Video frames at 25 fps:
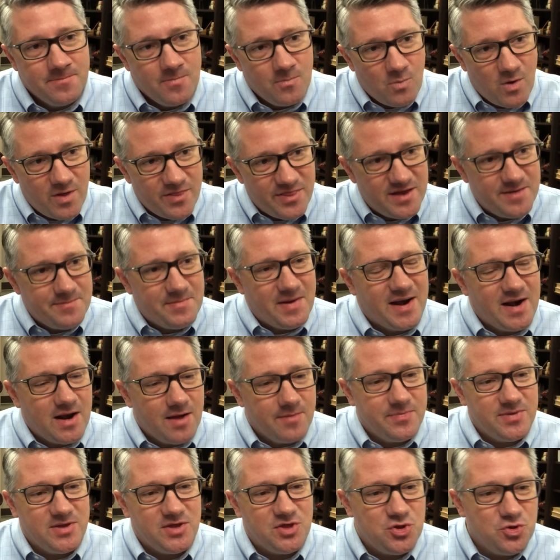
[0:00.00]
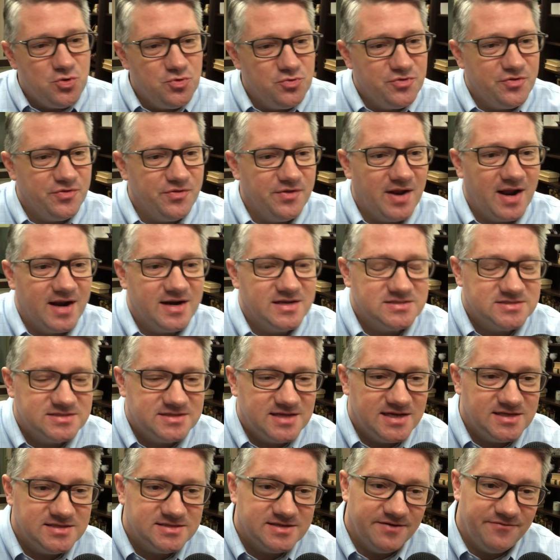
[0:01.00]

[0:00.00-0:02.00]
while they may not be huge in the United States,